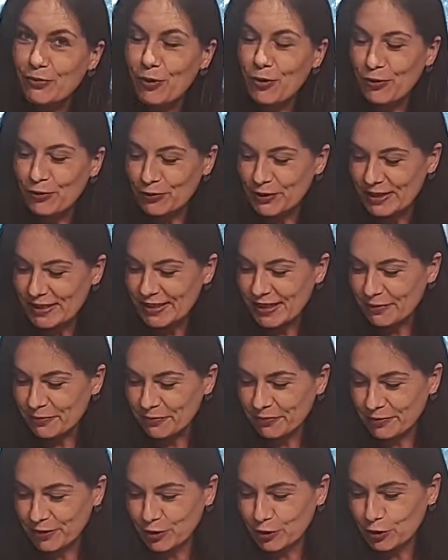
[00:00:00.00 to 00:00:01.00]
more with
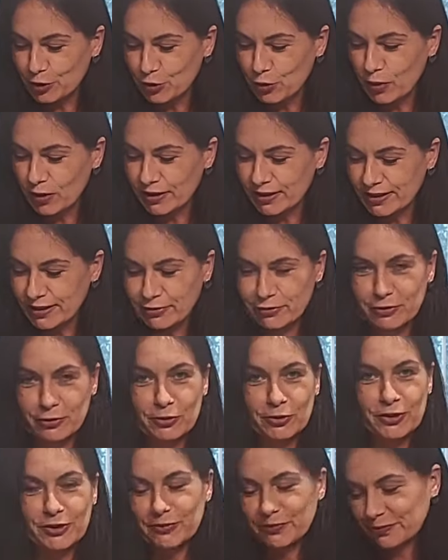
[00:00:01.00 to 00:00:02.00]
good quality
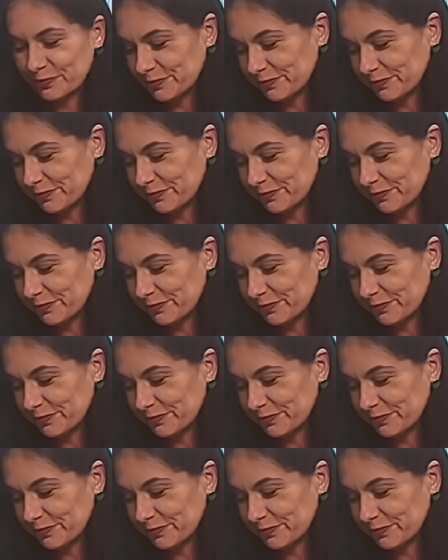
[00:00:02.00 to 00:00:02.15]
food.